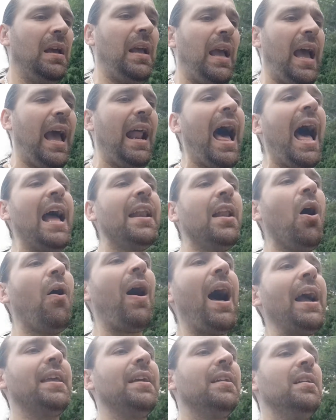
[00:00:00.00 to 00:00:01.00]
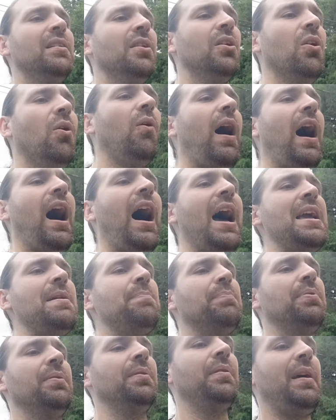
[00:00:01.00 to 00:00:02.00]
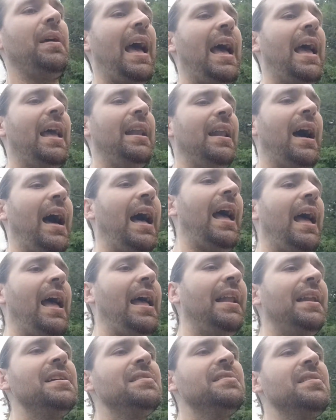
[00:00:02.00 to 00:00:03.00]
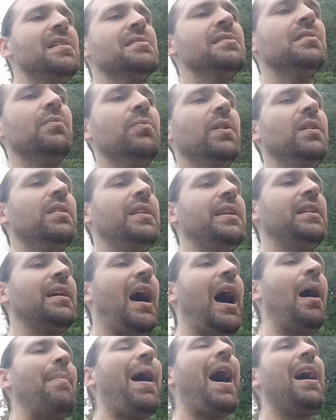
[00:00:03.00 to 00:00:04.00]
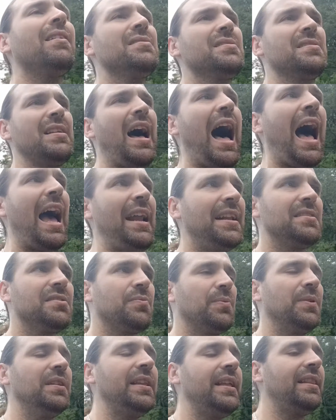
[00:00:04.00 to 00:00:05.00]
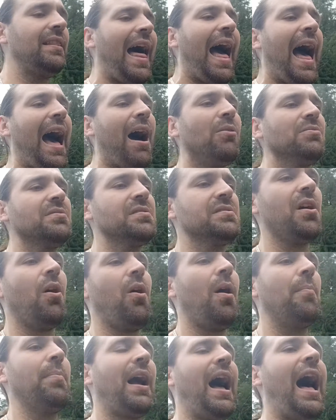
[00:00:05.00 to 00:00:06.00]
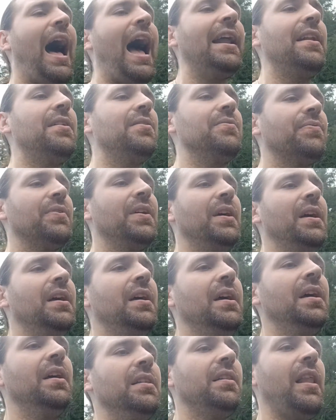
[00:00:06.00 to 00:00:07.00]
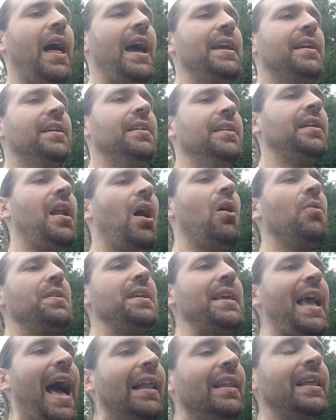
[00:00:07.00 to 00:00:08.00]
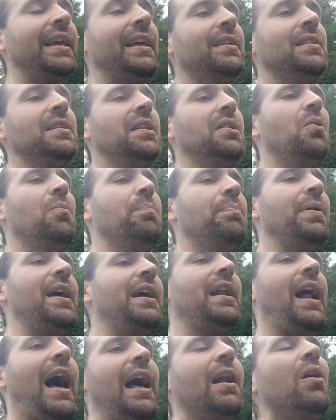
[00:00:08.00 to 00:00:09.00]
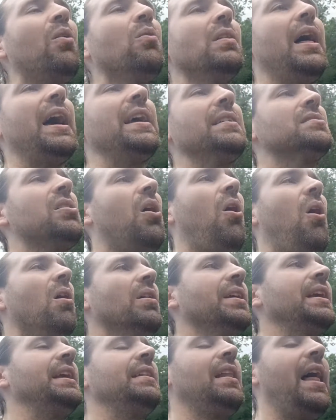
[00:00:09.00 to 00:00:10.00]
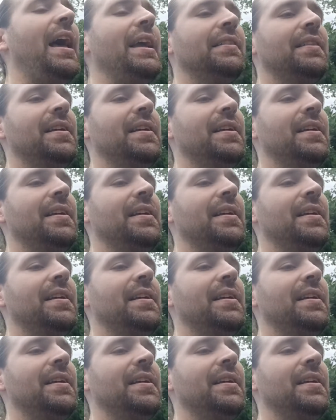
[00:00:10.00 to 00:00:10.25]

And I know I get a little hype and and this isn't really I'm outside it's really loud so I'm kind of like you know yelling a little bit I don't like talking like